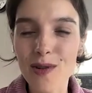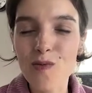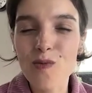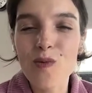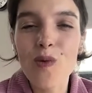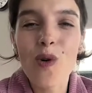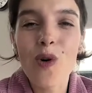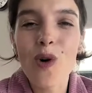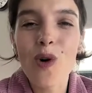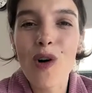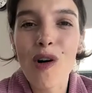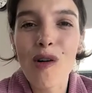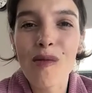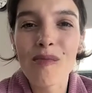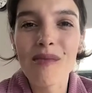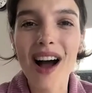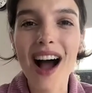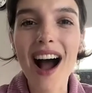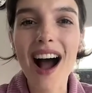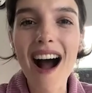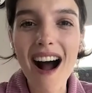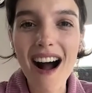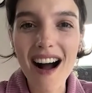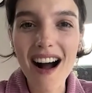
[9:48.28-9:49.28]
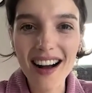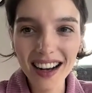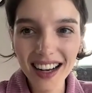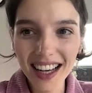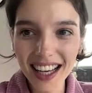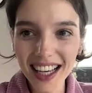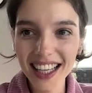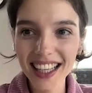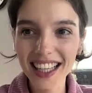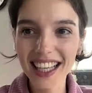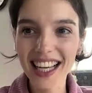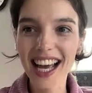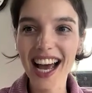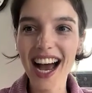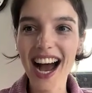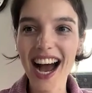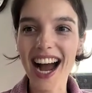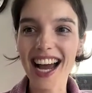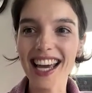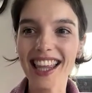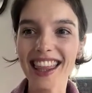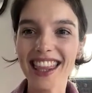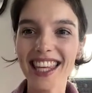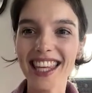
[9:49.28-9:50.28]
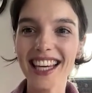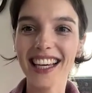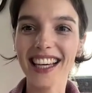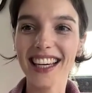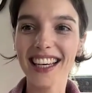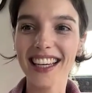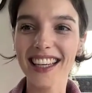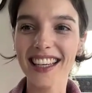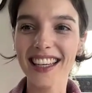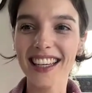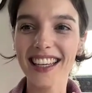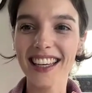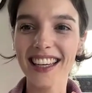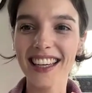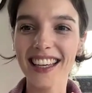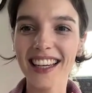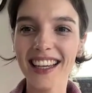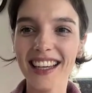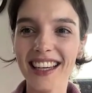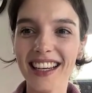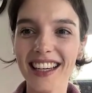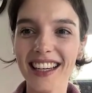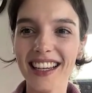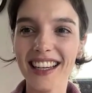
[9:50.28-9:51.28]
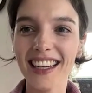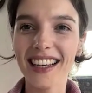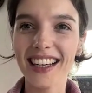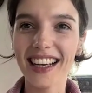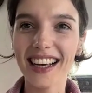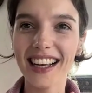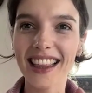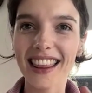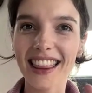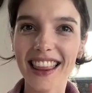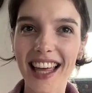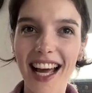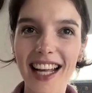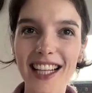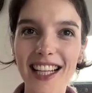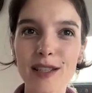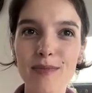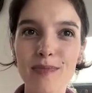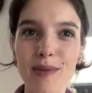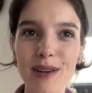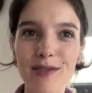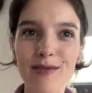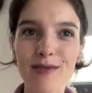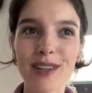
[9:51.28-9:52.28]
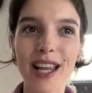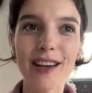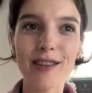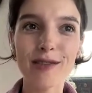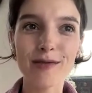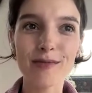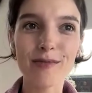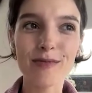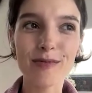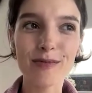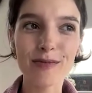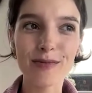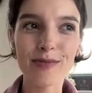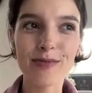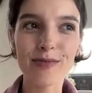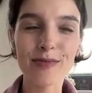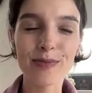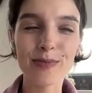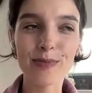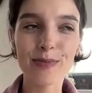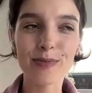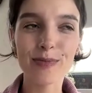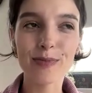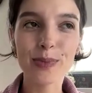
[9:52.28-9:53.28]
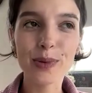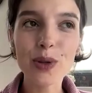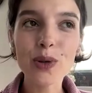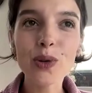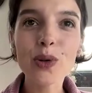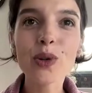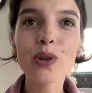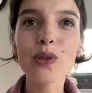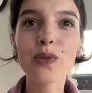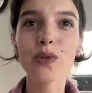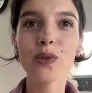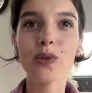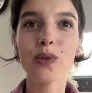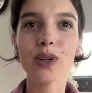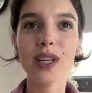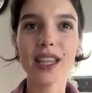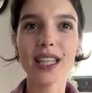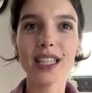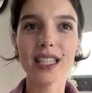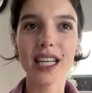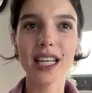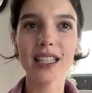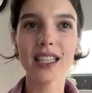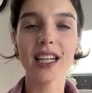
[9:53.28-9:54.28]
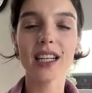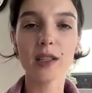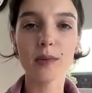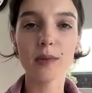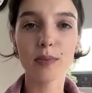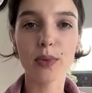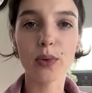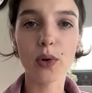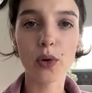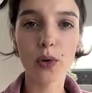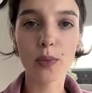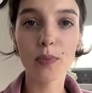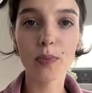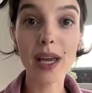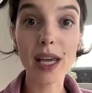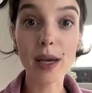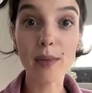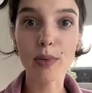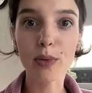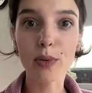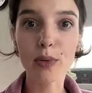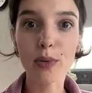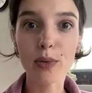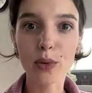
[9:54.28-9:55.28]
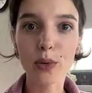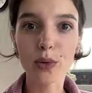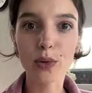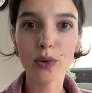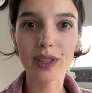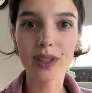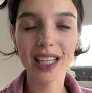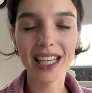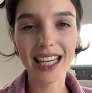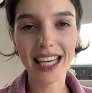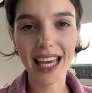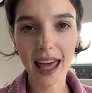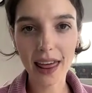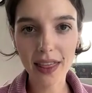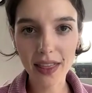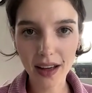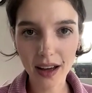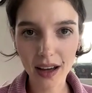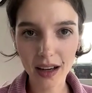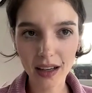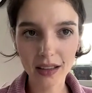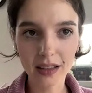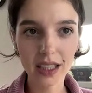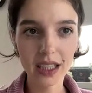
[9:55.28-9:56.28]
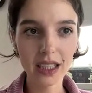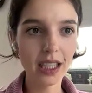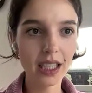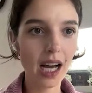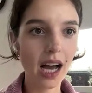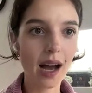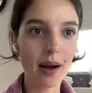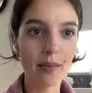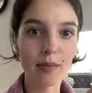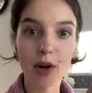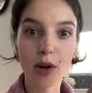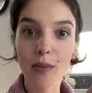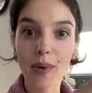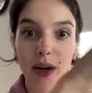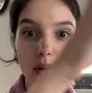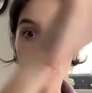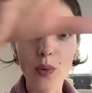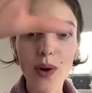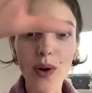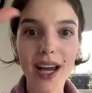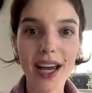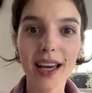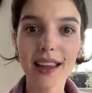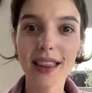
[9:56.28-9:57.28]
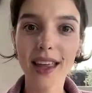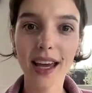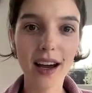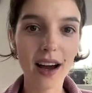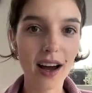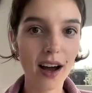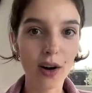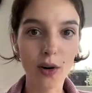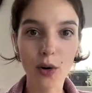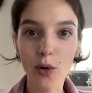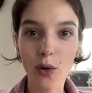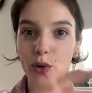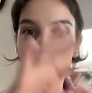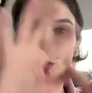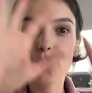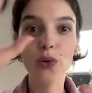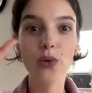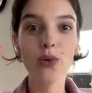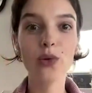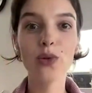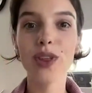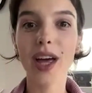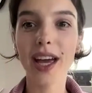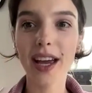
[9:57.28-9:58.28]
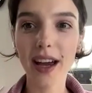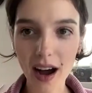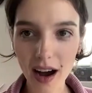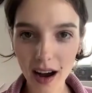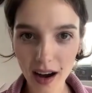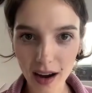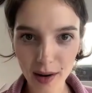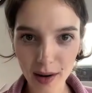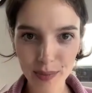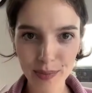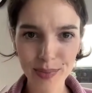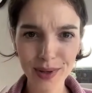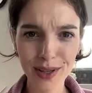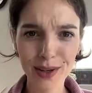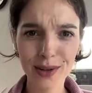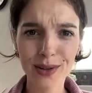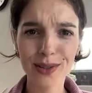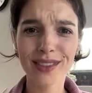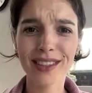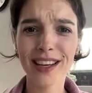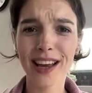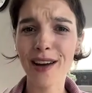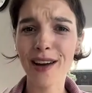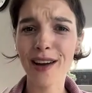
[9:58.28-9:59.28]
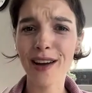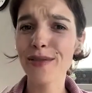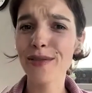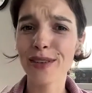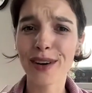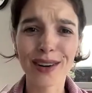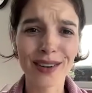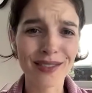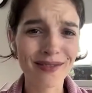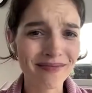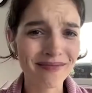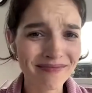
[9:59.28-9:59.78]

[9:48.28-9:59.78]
warm hug, I think that's been like beautiful in the sense that it's brought people together, no matter where they are or who they are, because everyone